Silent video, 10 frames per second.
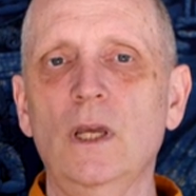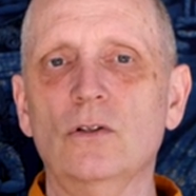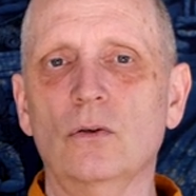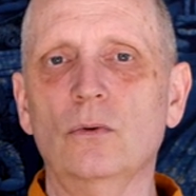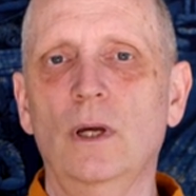
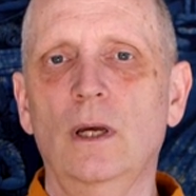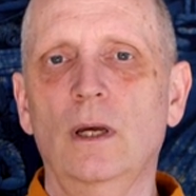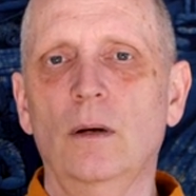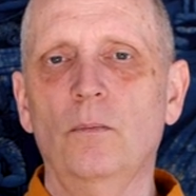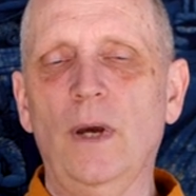So
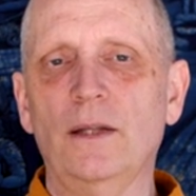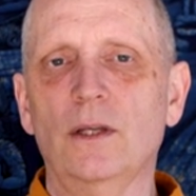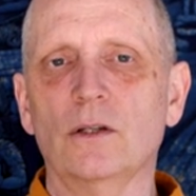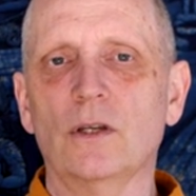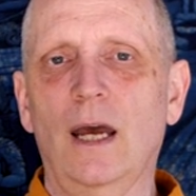bad
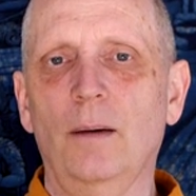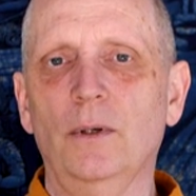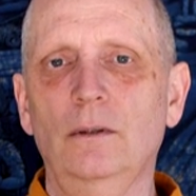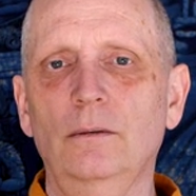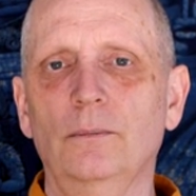things
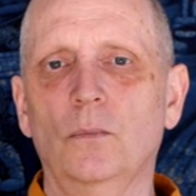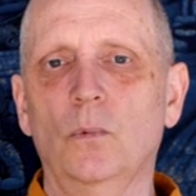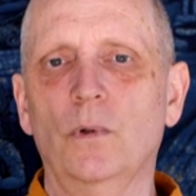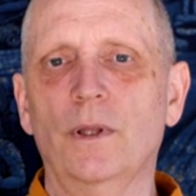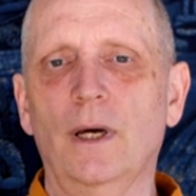happen
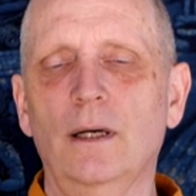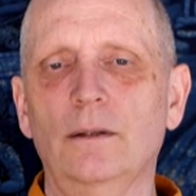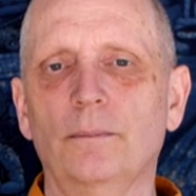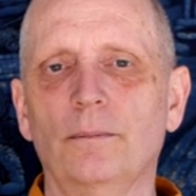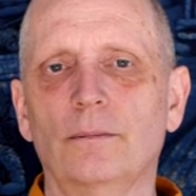with
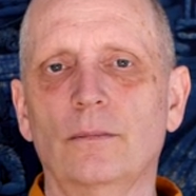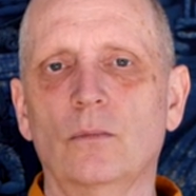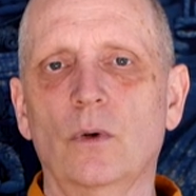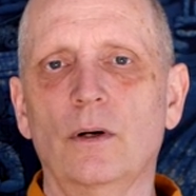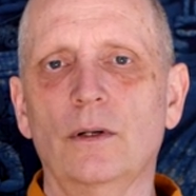that.
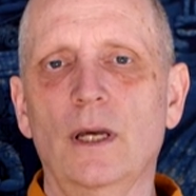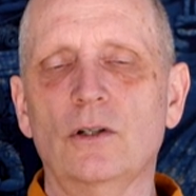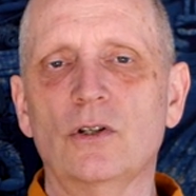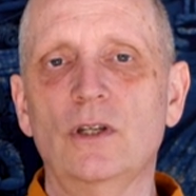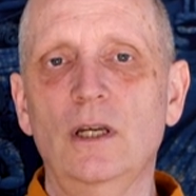We are yet
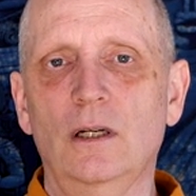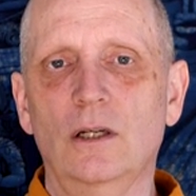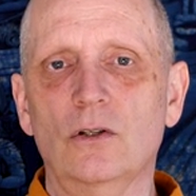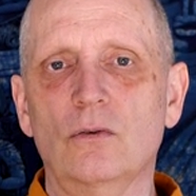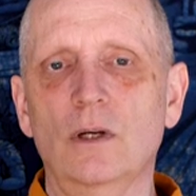to see in
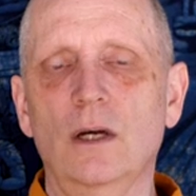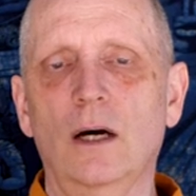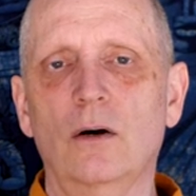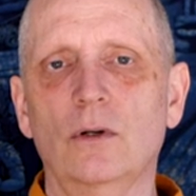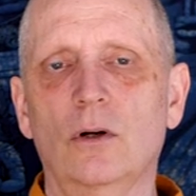history
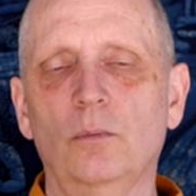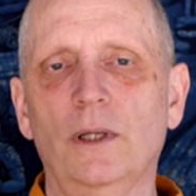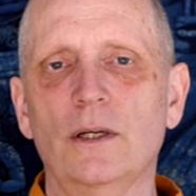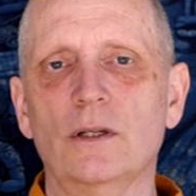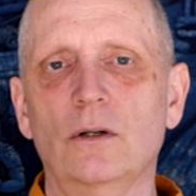how it all
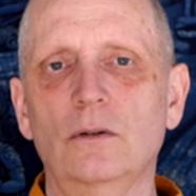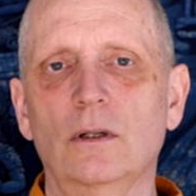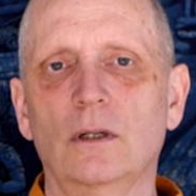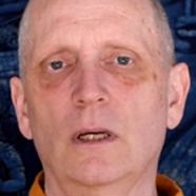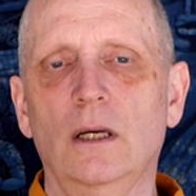plays out.
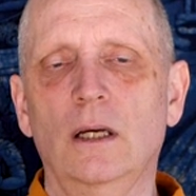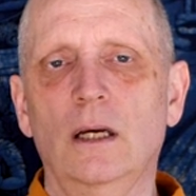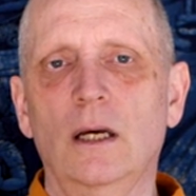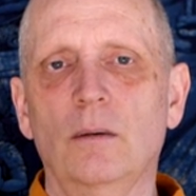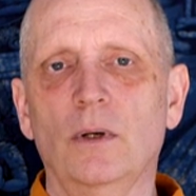
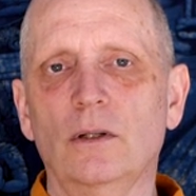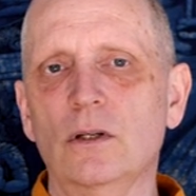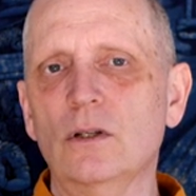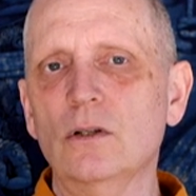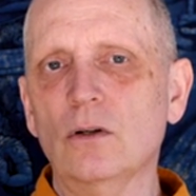But
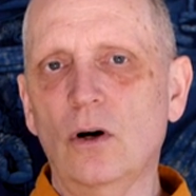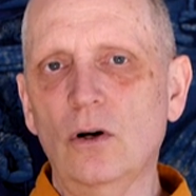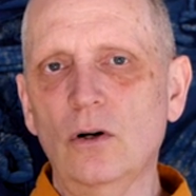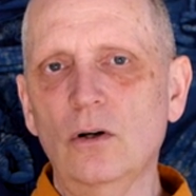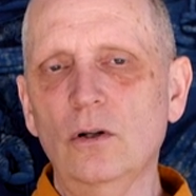this is
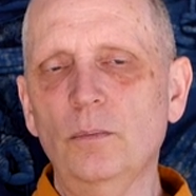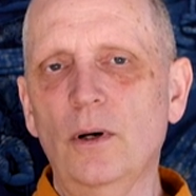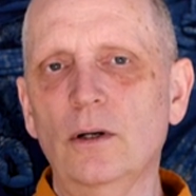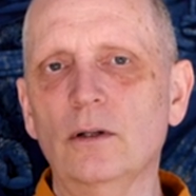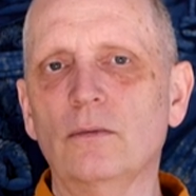all
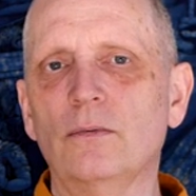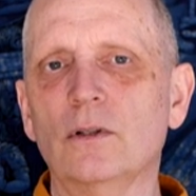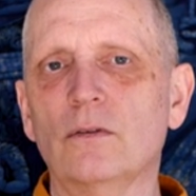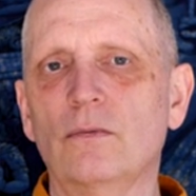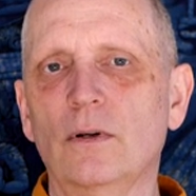part of
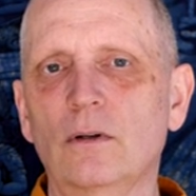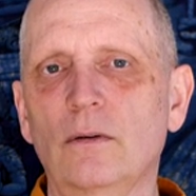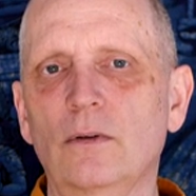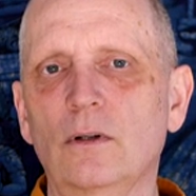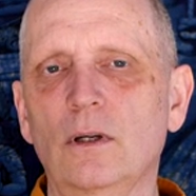this very,
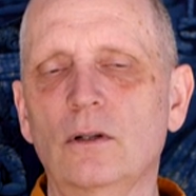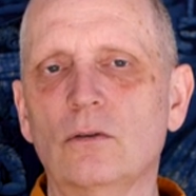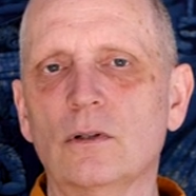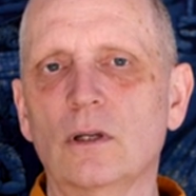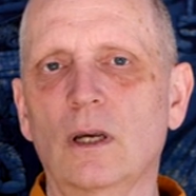very
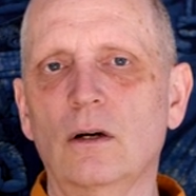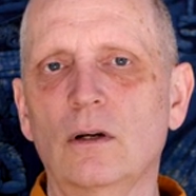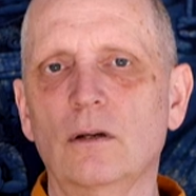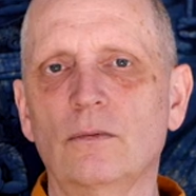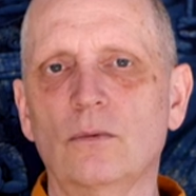interesting
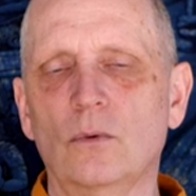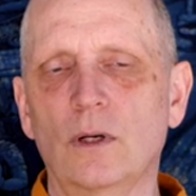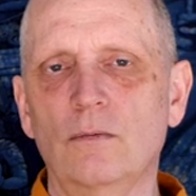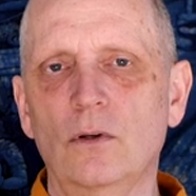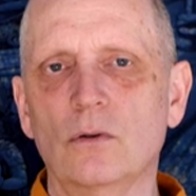area of
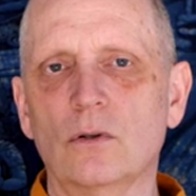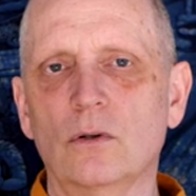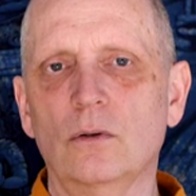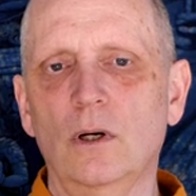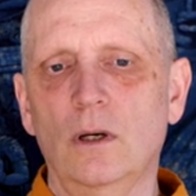right view.
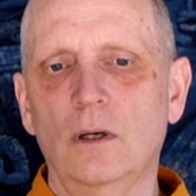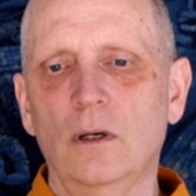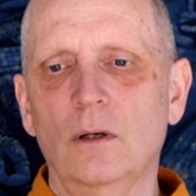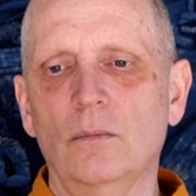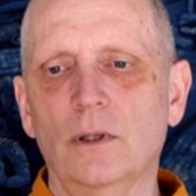So
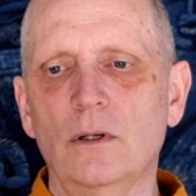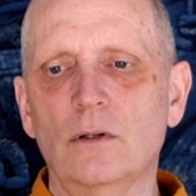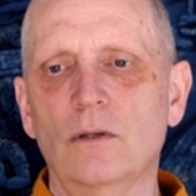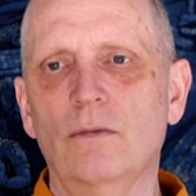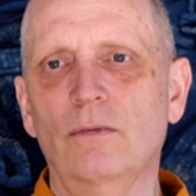please
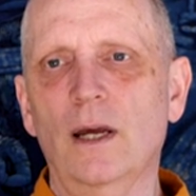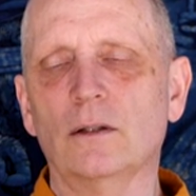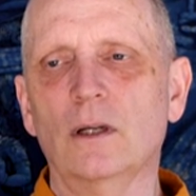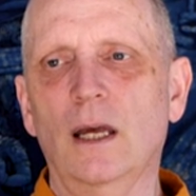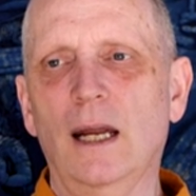
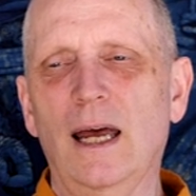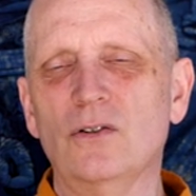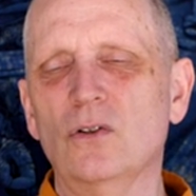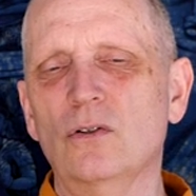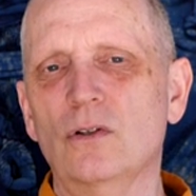reflect and
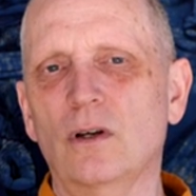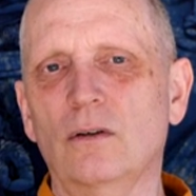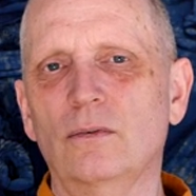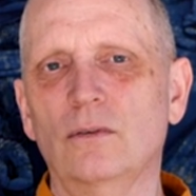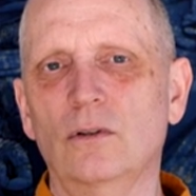ask
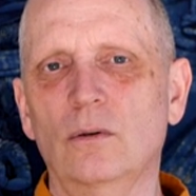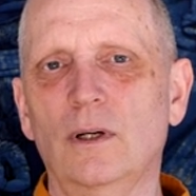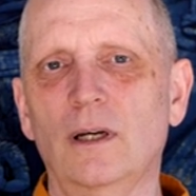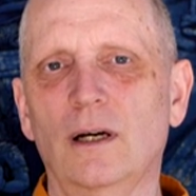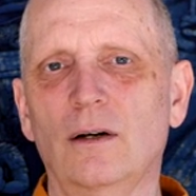yourself, do
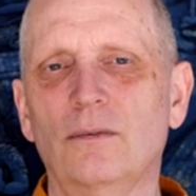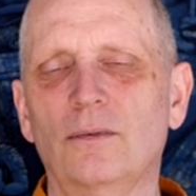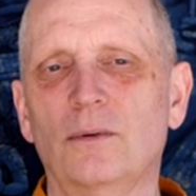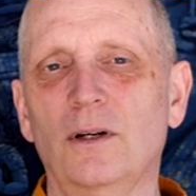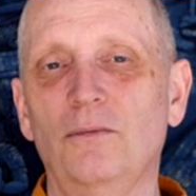I have
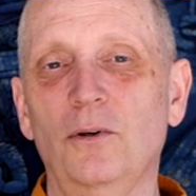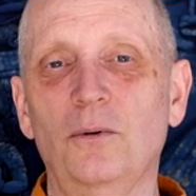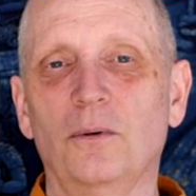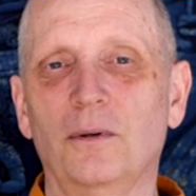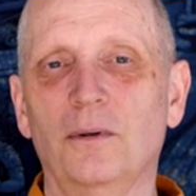right view?